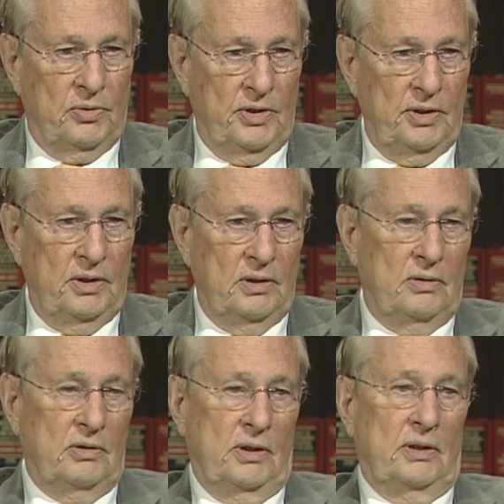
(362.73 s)
Shoei
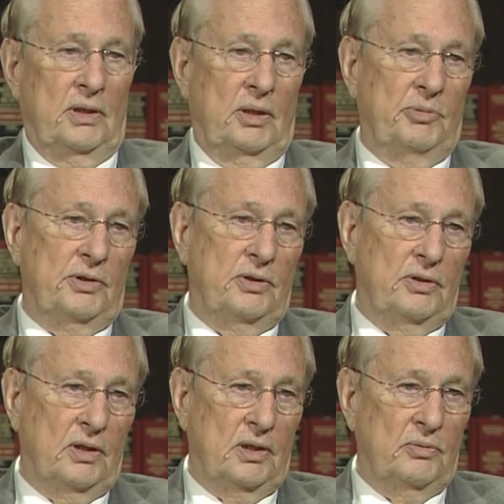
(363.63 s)
during the time that their
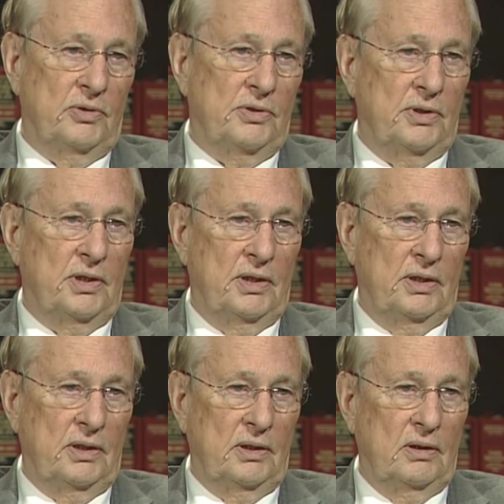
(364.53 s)
daughter was
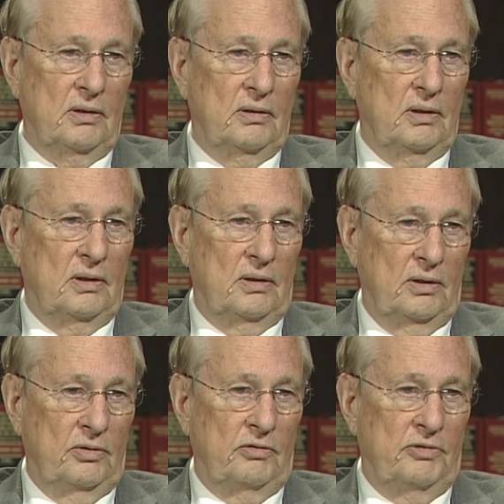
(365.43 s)
attending
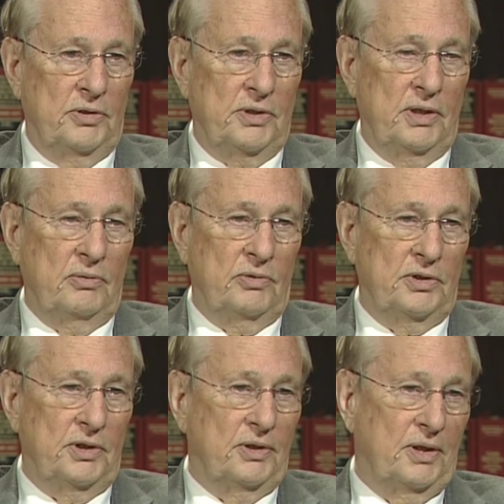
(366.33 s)
the university. And
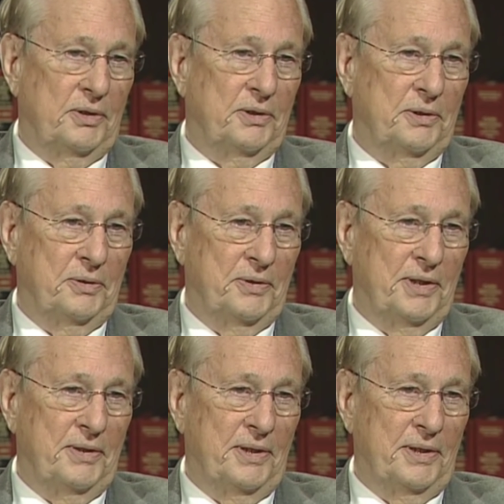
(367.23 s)
when she got her
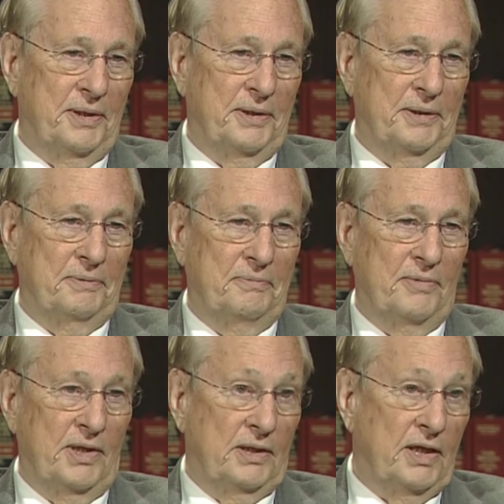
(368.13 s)
degree, they uh,
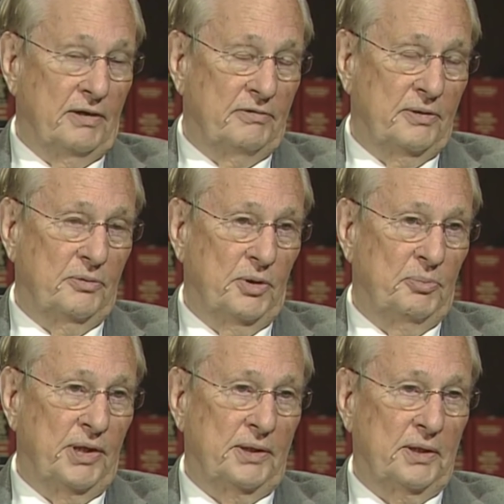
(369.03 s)
they left and
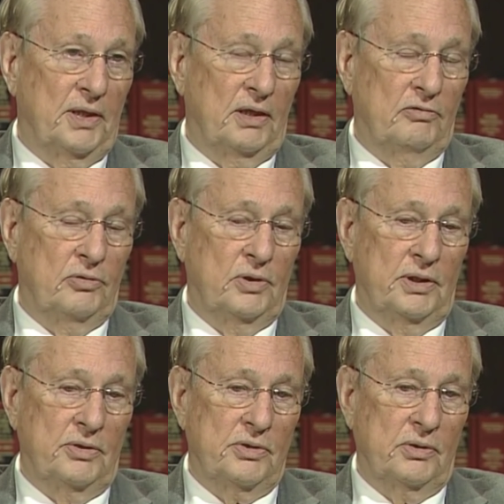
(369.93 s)
went back to
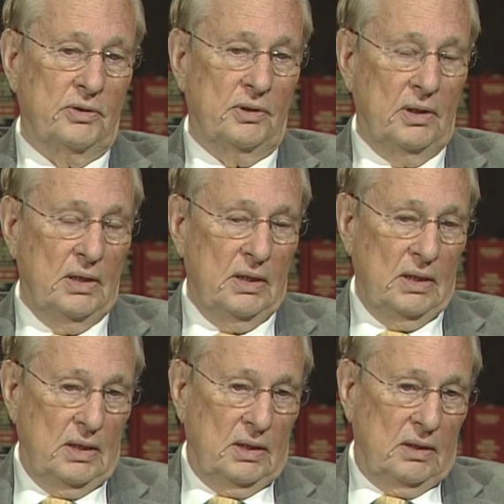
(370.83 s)
California. So it
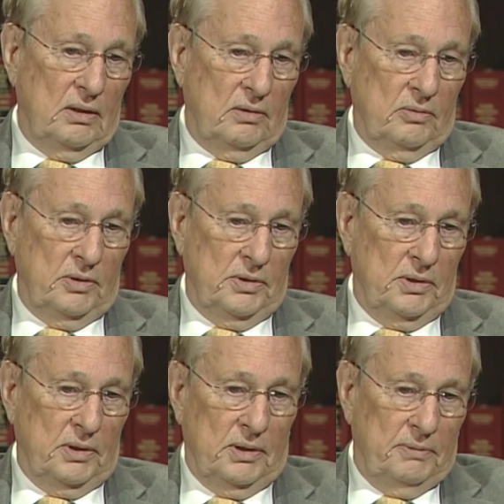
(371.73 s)
was